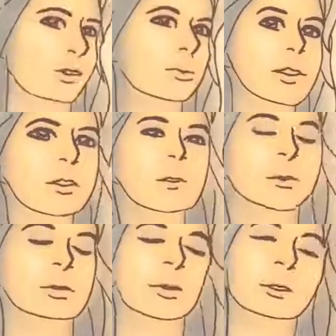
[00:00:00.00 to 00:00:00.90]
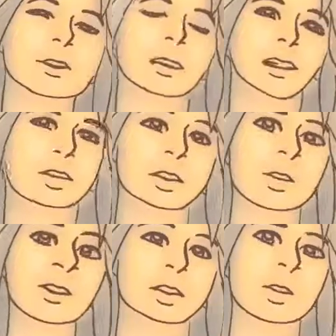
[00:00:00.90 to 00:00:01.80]
Have you been awake long?
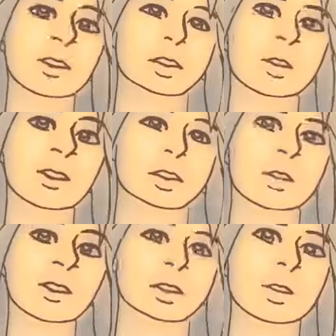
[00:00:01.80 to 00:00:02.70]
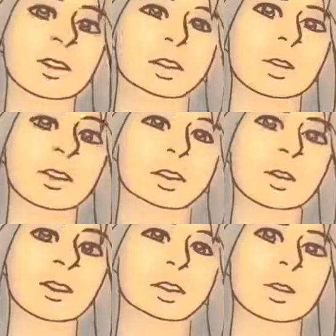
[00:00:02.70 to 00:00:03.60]
The animation's fascinating. Yeah.
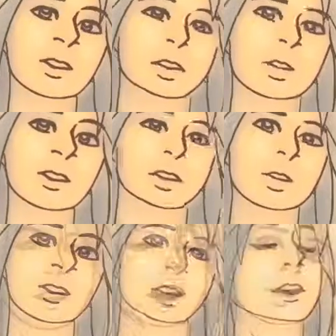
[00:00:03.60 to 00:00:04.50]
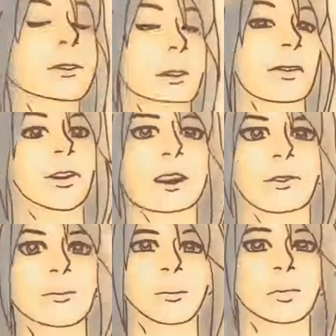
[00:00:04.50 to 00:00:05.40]
Not really. I was woken up by my phone buzzing.
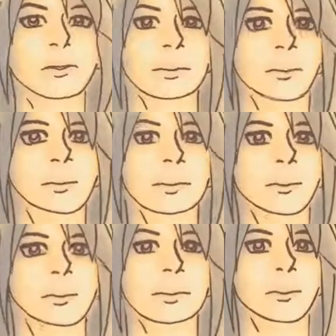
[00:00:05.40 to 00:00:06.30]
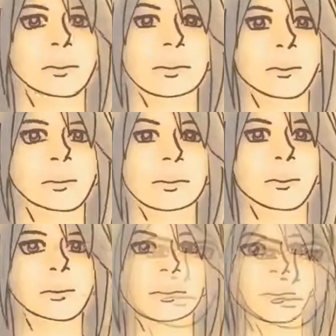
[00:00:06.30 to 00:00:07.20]
Ah, I wonder what that was. It woke me up too.
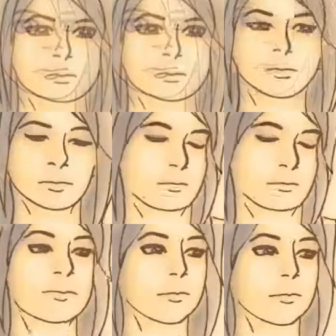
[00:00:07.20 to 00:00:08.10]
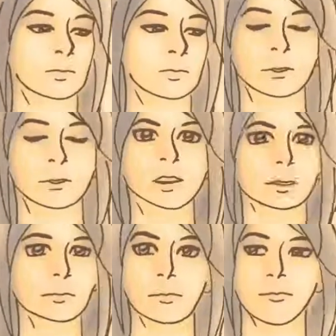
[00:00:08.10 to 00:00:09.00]
Sorry about that. Don't worry about it. How,
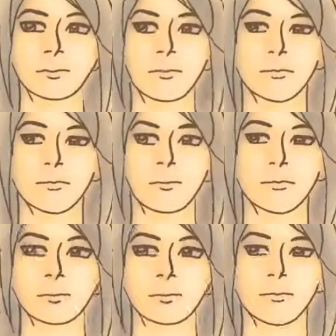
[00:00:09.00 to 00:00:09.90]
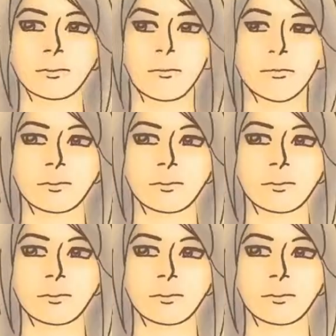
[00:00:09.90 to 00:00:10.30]
what do you mean you wonder what that was? It's a phone buzzing.